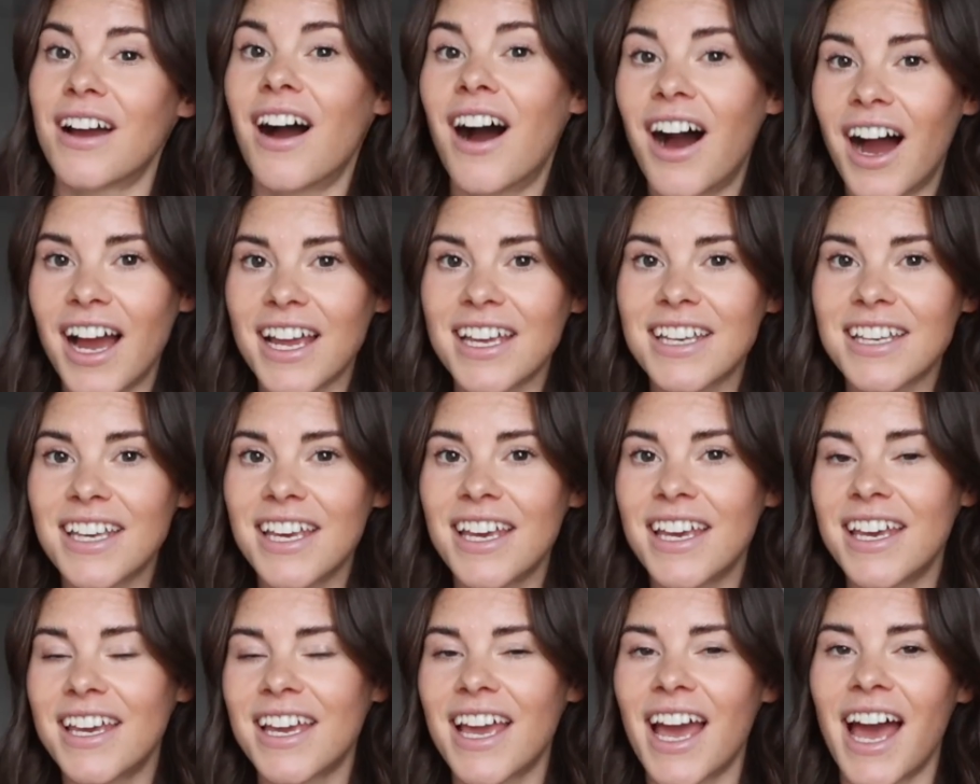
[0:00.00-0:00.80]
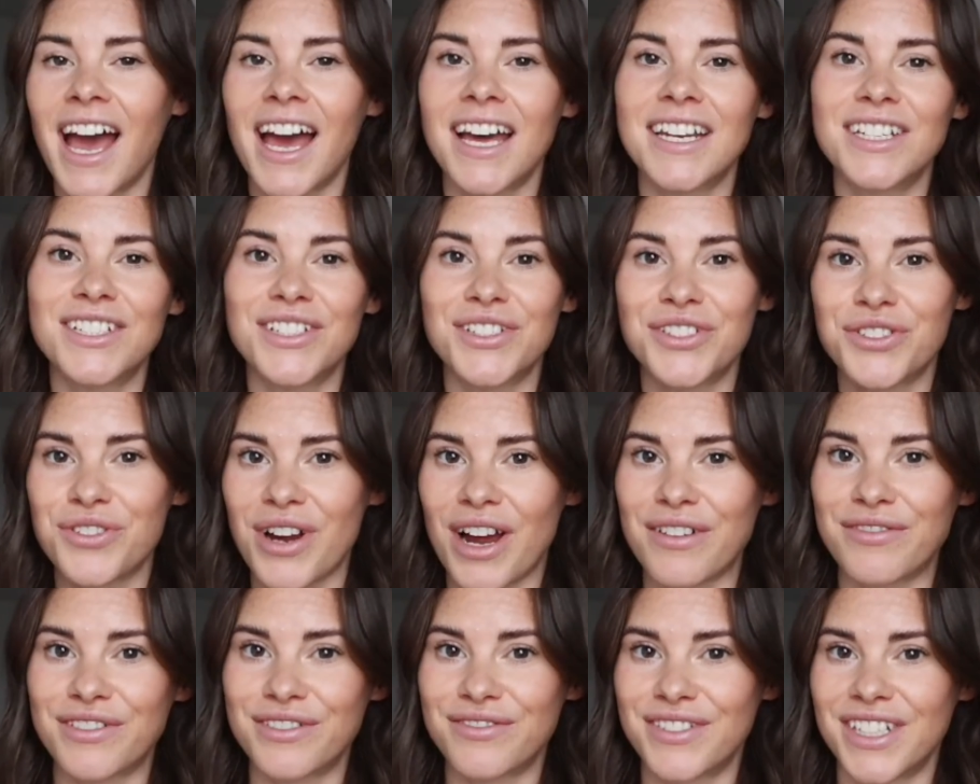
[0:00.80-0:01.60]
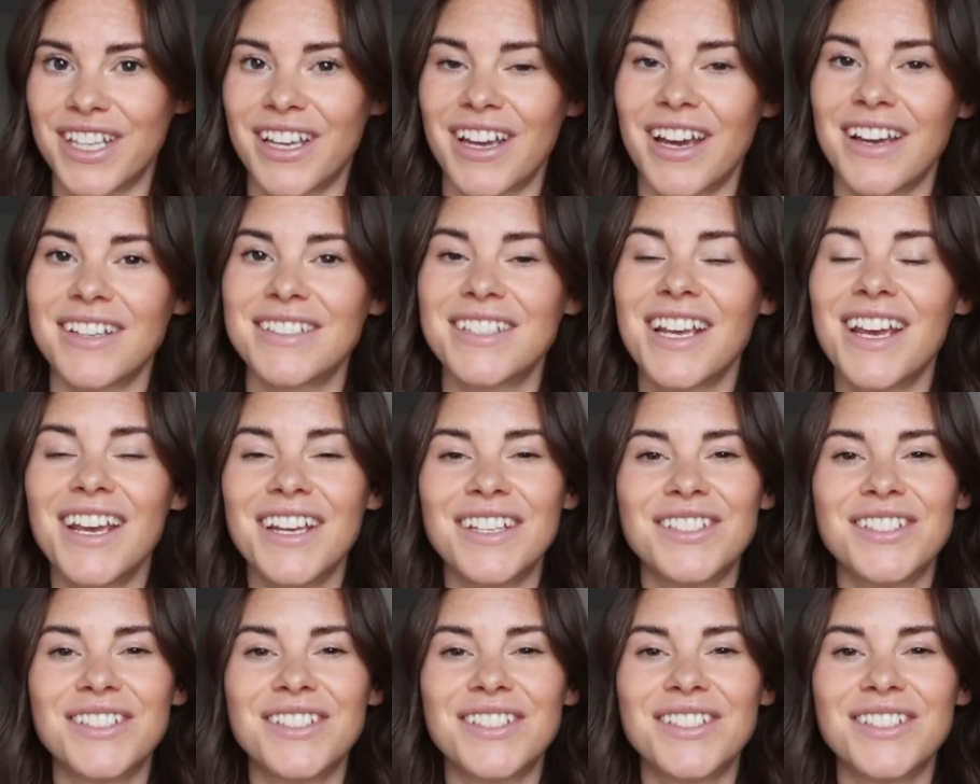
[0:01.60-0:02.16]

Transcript: hiking and travel videos.